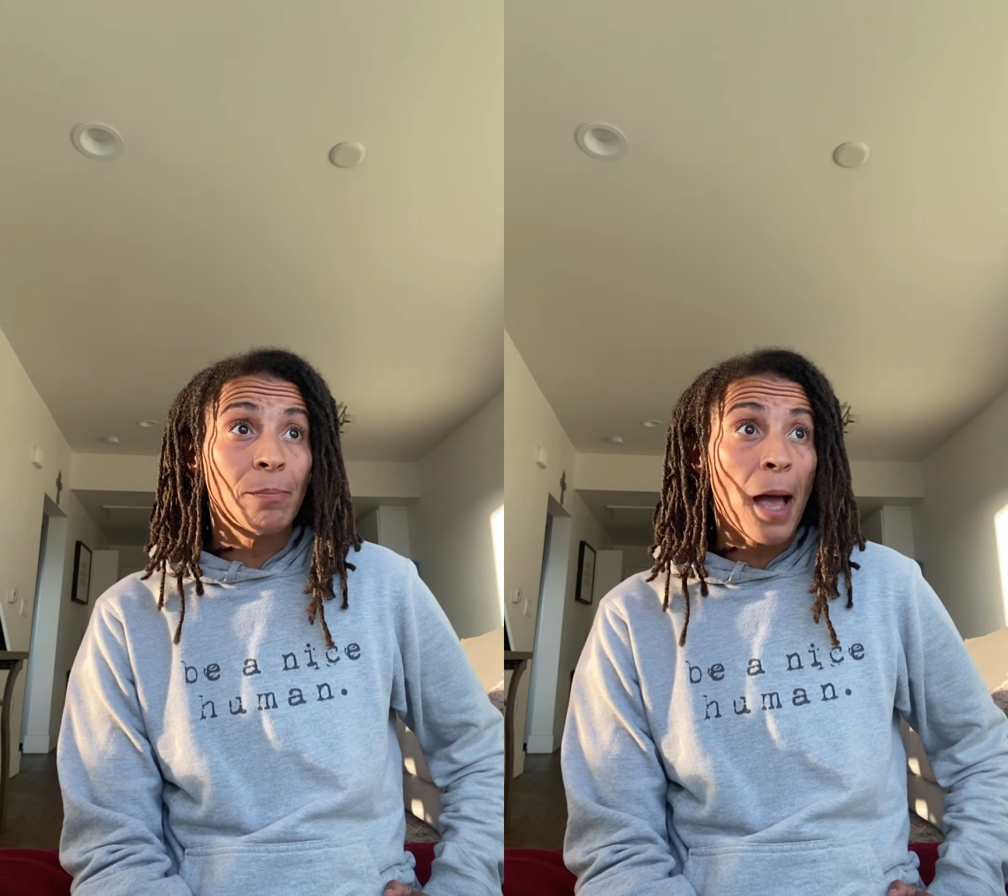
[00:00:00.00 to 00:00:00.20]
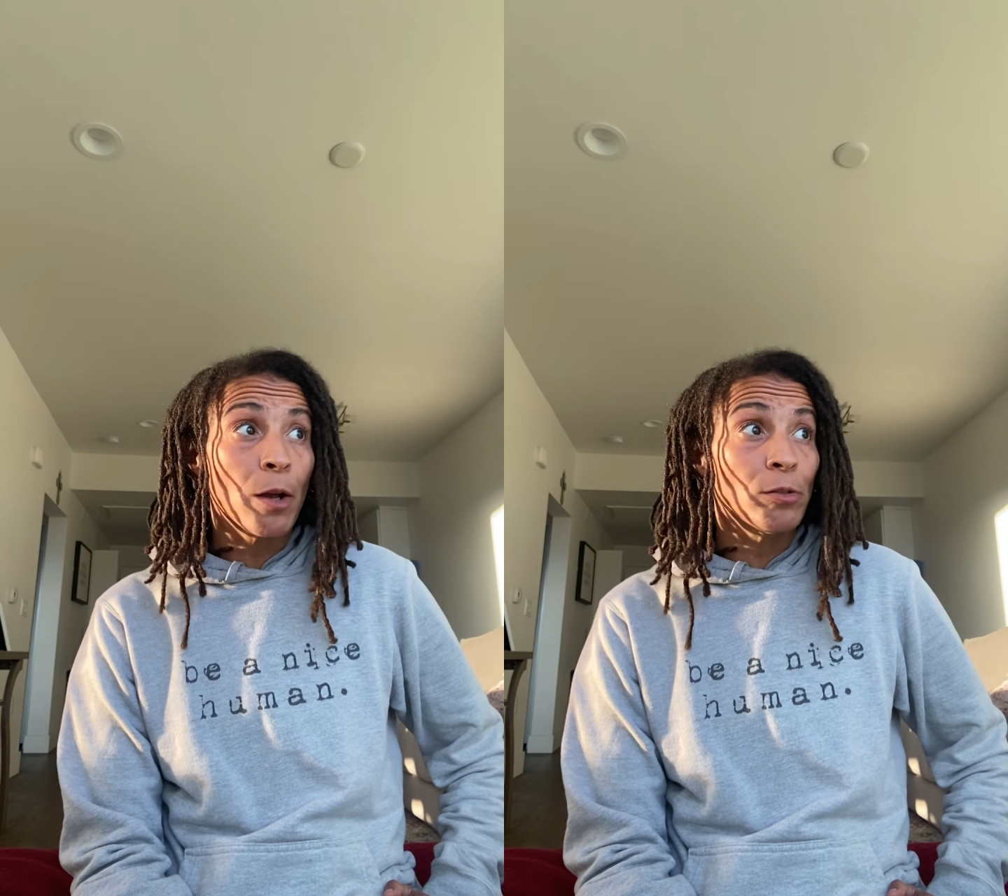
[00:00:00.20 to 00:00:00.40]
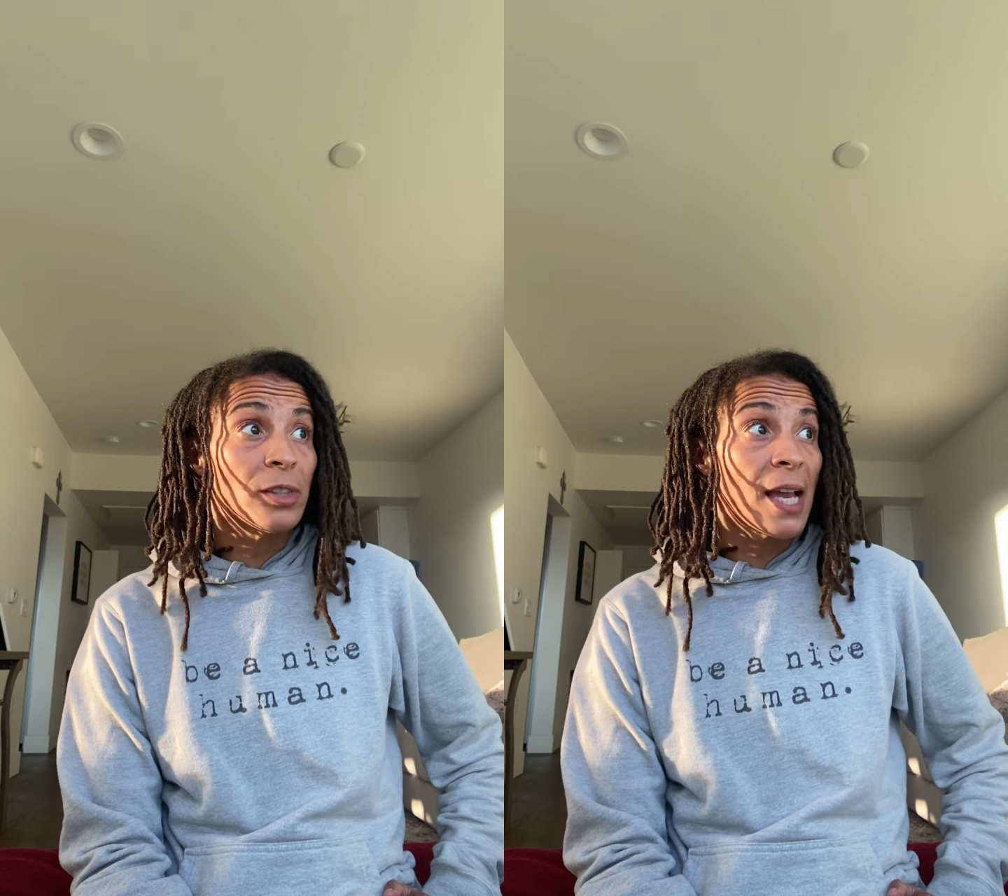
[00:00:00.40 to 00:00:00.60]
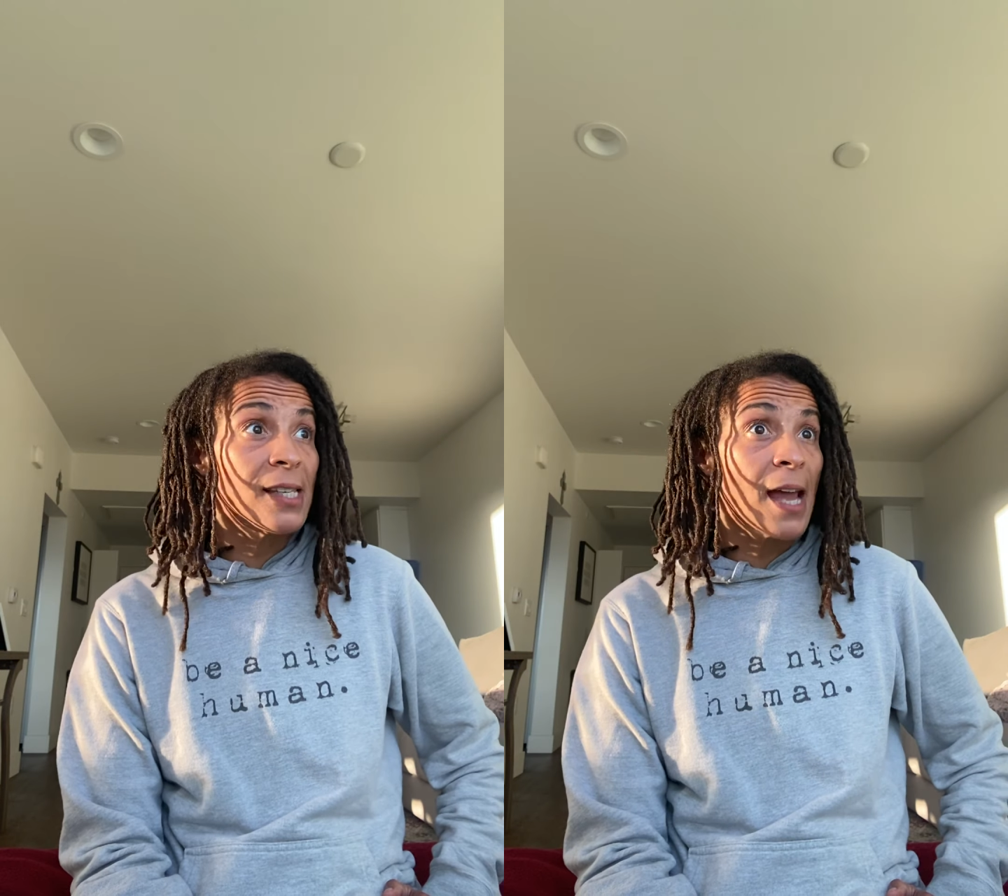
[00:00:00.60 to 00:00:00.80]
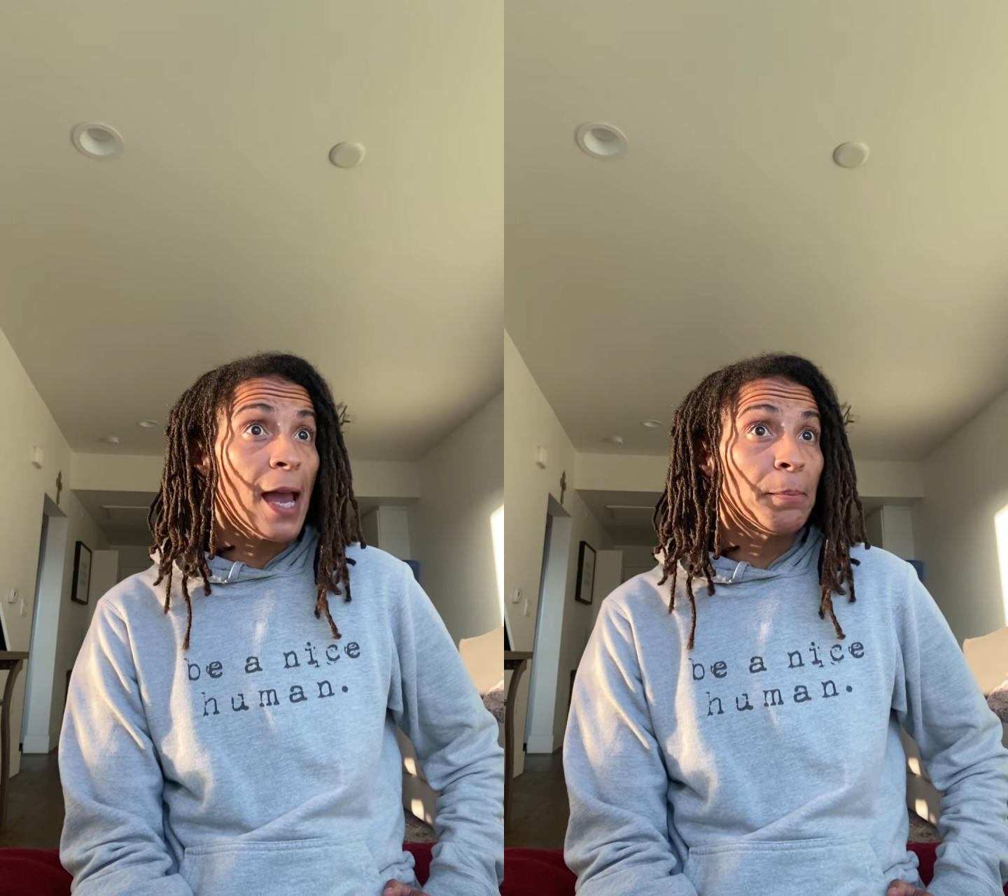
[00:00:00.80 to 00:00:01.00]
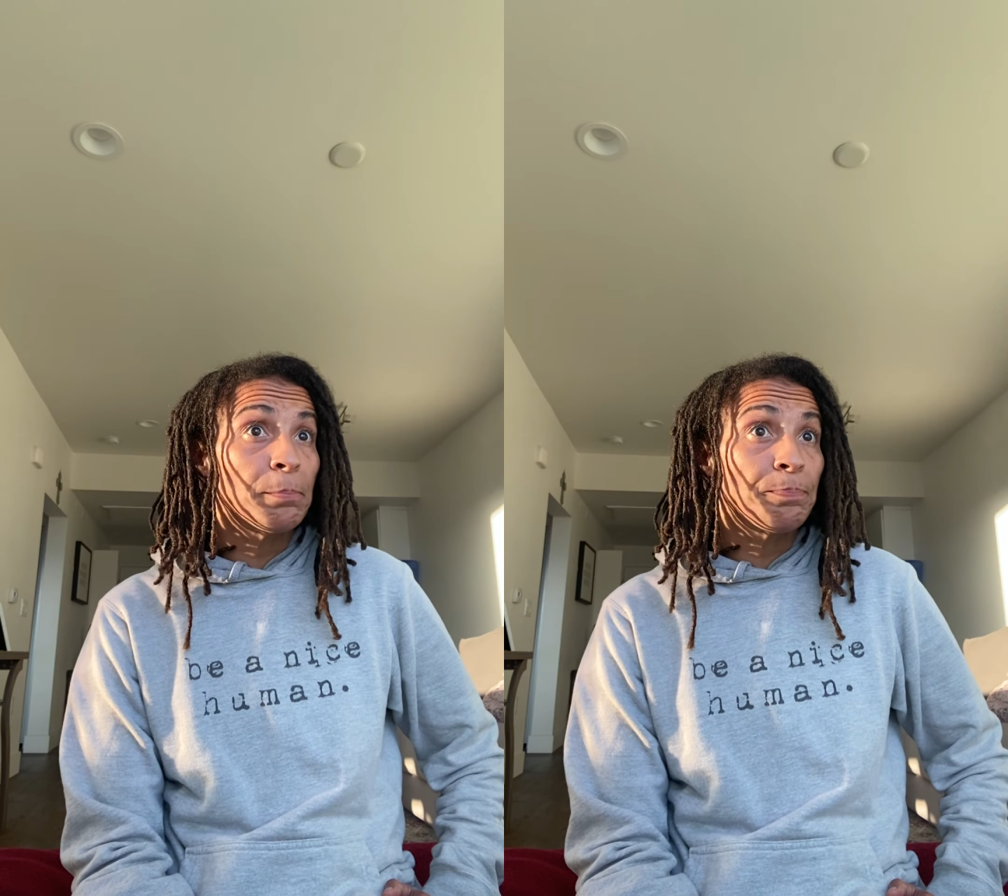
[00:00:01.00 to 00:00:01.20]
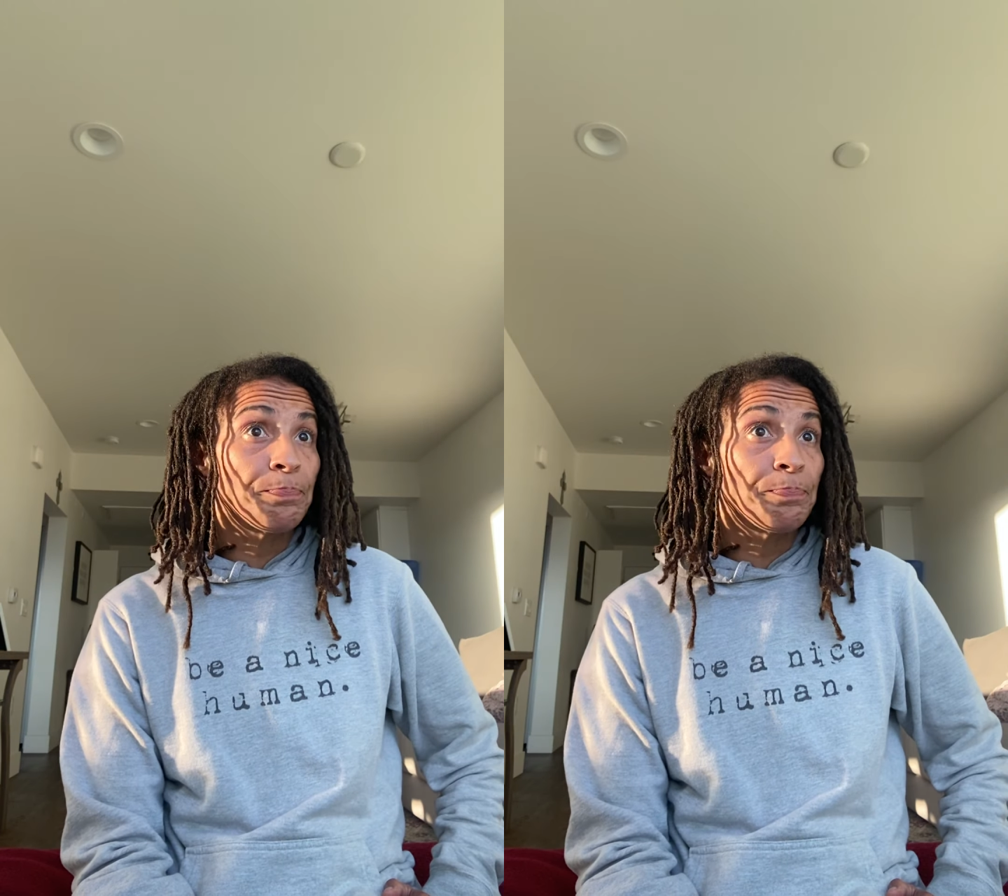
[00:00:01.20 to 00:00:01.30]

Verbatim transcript: I'm not going to say his name.